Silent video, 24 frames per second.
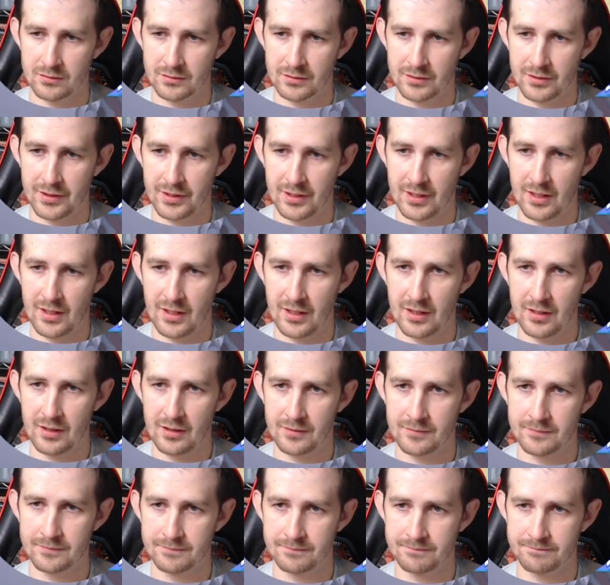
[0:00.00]
Okay.
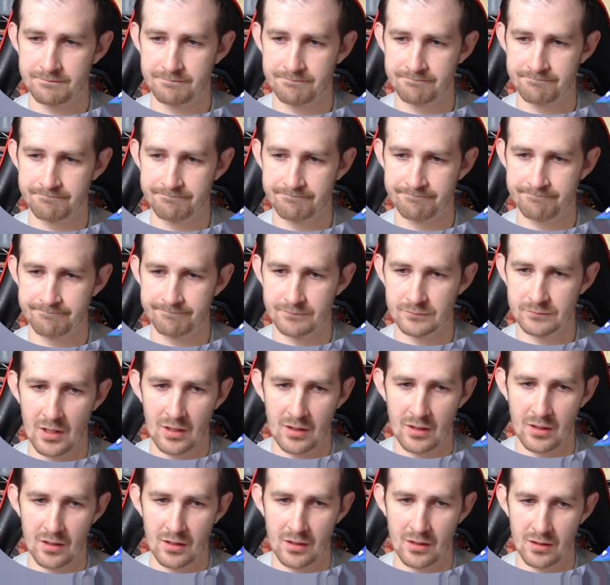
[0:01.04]

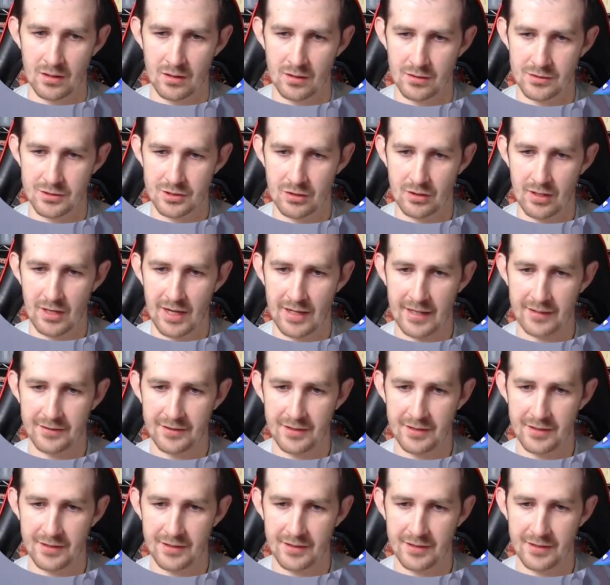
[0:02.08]
Let's crack